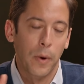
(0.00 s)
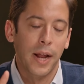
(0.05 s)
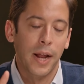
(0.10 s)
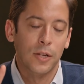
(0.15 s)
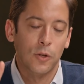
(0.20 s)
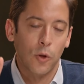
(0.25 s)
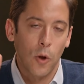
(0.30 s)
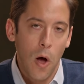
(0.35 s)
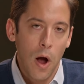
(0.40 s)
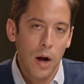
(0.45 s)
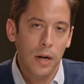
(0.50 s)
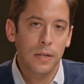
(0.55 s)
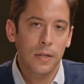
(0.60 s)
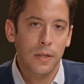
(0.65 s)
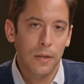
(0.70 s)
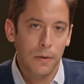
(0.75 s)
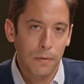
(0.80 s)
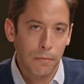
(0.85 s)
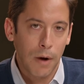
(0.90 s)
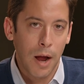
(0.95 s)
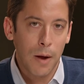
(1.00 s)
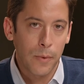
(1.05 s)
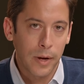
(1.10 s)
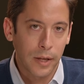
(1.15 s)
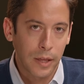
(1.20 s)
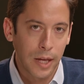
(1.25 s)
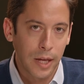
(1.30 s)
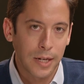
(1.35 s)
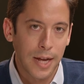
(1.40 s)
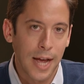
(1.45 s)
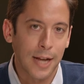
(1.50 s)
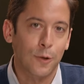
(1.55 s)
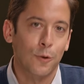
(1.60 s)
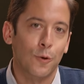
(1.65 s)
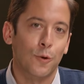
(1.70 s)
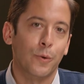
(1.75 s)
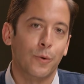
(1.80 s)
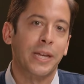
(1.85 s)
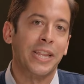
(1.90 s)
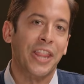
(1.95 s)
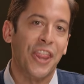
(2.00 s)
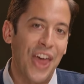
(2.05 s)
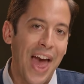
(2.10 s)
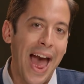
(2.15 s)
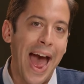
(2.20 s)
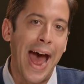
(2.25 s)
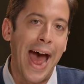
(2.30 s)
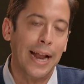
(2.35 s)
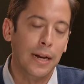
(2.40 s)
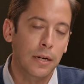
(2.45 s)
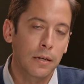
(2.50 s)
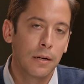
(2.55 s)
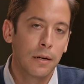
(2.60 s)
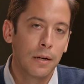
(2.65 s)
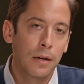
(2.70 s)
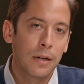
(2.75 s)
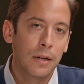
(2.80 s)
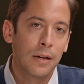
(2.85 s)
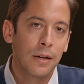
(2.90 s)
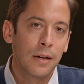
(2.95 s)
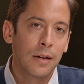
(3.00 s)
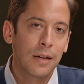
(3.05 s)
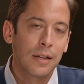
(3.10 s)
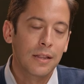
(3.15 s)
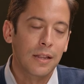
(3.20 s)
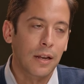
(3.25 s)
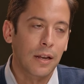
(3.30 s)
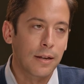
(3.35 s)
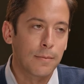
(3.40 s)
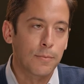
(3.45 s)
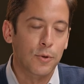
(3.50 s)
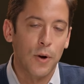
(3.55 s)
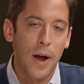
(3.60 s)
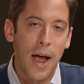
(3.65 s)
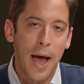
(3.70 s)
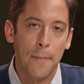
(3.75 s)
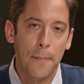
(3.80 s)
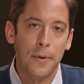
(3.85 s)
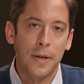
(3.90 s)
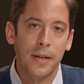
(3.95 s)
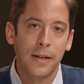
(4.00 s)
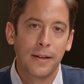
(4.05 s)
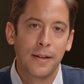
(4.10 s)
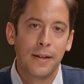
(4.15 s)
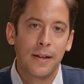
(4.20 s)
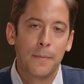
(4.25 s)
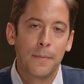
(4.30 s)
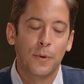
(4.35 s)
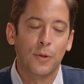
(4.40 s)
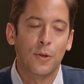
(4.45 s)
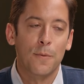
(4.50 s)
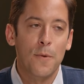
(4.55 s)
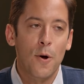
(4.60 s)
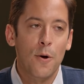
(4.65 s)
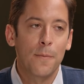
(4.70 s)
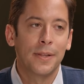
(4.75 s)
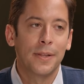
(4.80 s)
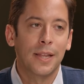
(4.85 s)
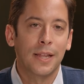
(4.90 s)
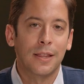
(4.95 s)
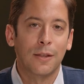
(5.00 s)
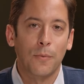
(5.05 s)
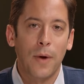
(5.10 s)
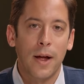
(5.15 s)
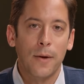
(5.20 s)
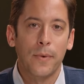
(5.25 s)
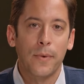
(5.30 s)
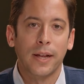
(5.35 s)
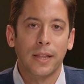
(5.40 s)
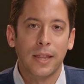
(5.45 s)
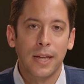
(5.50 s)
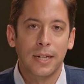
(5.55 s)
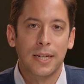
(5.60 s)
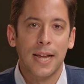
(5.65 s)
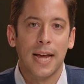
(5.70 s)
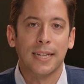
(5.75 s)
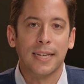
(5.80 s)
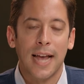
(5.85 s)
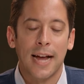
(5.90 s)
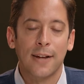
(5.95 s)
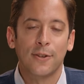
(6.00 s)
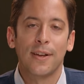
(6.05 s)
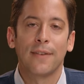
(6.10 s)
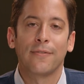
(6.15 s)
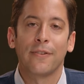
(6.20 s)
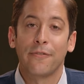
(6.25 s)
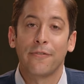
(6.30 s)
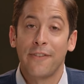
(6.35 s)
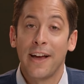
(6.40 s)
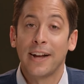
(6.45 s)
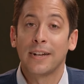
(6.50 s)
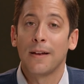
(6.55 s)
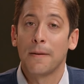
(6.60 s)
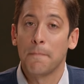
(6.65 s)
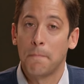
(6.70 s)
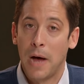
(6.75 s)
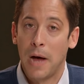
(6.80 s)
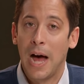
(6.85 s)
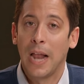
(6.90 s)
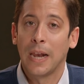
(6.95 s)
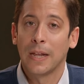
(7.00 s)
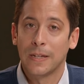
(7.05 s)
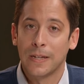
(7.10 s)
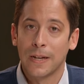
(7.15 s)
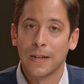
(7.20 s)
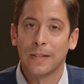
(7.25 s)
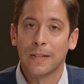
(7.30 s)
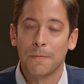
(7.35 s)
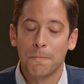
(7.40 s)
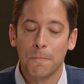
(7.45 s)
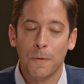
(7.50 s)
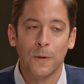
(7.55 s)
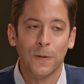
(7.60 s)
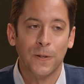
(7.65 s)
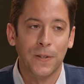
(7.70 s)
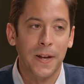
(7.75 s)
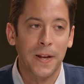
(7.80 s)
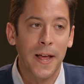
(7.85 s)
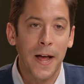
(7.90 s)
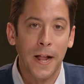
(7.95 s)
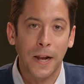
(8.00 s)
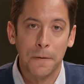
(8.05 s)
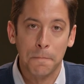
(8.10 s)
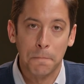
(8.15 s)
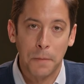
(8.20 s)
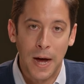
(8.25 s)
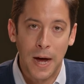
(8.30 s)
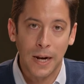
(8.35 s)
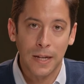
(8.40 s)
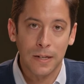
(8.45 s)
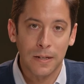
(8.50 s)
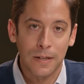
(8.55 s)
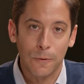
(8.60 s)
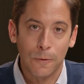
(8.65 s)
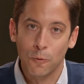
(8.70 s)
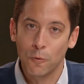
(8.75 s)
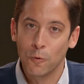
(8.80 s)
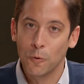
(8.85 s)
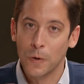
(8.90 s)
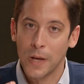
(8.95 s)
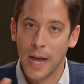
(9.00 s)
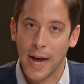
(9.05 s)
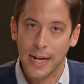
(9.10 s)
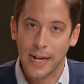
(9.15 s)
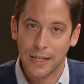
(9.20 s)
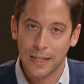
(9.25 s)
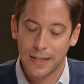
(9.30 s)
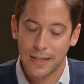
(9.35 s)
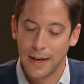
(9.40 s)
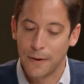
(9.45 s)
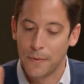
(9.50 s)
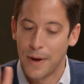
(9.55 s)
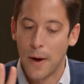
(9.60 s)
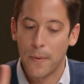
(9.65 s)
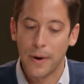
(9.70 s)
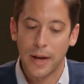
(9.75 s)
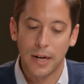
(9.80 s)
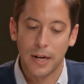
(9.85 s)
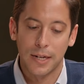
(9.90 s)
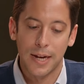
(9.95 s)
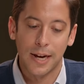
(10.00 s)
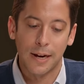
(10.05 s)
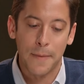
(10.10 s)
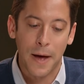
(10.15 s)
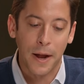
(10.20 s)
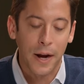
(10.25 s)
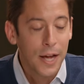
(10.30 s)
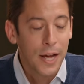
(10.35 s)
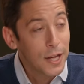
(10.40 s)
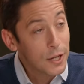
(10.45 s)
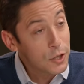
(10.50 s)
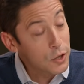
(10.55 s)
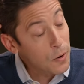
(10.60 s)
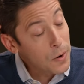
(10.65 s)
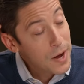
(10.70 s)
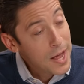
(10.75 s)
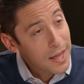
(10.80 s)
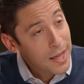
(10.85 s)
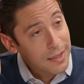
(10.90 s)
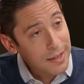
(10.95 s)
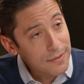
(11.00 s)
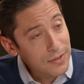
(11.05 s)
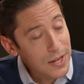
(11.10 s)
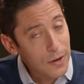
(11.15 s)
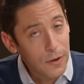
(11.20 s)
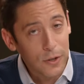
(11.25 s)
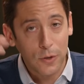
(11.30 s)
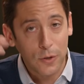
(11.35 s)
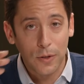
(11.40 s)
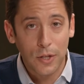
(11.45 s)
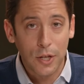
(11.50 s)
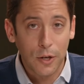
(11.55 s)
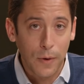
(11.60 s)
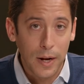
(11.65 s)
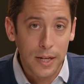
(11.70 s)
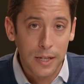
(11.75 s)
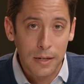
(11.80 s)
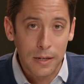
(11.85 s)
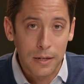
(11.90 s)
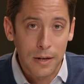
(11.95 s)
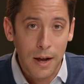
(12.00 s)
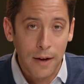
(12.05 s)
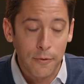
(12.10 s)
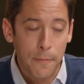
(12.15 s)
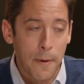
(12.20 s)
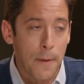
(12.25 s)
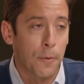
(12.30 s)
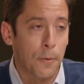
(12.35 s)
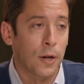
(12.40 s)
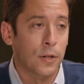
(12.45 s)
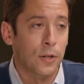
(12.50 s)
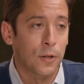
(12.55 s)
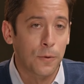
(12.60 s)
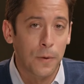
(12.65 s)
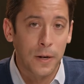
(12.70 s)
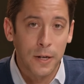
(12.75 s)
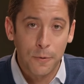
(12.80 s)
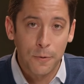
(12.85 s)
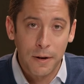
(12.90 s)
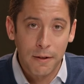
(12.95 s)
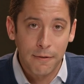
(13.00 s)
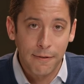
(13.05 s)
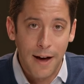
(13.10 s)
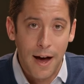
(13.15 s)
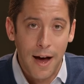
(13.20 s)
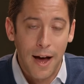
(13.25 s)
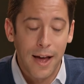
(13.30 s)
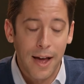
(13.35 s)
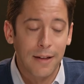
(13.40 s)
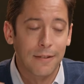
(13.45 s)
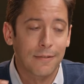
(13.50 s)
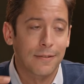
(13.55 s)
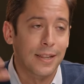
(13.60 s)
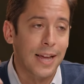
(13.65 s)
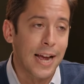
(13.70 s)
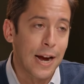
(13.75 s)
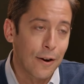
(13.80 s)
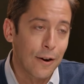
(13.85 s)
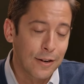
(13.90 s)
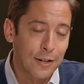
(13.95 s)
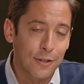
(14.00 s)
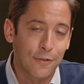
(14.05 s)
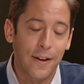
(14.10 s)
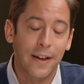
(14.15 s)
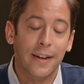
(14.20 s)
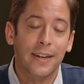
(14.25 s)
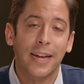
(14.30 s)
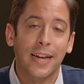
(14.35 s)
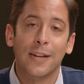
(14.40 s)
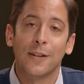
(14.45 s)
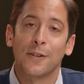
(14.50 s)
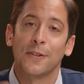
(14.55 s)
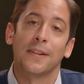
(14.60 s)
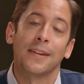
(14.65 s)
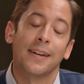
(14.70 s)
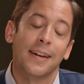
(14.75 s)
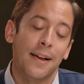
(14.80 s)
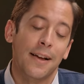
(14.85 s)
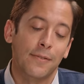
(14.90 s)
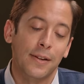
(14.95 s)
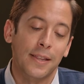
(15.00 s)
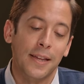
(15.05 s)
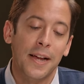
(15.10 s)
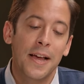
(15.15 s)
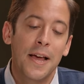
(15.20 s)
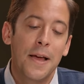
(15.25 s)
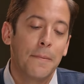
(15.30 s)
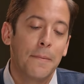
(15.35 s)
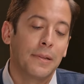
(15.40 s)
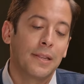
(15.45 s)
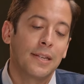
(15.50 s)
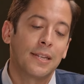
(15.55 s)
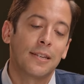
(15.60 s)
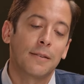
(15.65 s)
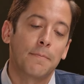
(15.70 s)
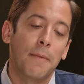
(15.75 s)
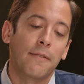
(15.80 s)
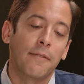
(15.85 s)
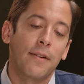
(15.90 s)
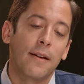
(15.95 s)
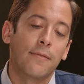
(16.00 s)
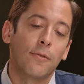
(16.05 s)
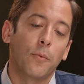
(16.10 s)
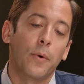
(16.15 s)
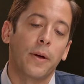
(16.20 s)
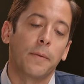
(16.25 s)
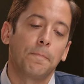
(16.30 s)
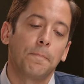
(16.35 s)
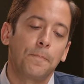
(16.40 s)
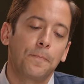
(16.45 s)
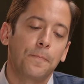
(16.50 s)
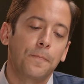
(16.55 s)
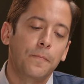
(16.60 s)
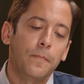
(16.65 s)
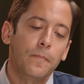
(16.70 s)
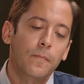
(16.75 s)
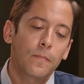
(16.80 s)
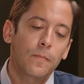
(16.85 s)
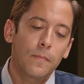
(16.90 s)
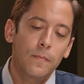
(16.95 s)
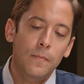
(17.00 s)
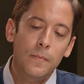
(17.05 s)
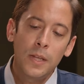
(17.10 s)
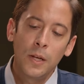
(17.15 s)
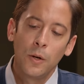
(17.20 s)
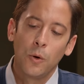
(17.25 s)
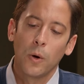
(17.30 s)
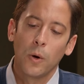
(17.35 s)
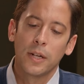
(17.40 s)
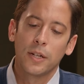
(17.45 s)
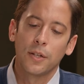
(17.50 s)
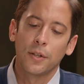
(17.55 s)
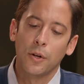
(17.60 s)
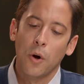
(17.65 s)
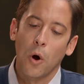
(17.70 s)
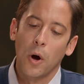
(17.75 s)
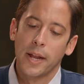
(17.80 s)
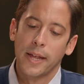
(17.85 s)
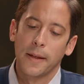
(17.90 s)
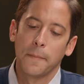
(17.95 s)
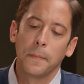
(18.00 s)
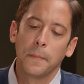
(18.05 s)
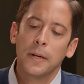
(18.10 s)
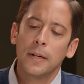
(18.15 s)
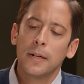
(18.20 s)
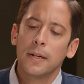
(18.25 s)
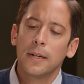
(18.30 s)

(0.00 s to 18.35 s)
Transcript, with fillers: As long as the right wing think tanks are doing that, the libs are happy. But the moment that the right wing think tanks actually have an effect on politics and personnel and policy, ooh, yikes, that, now we got to take them out. So they've said all sorts of crazy stuff about Project 2025 and the Heritage Foundation and everything. But this is my favorite one, according to The Guardian.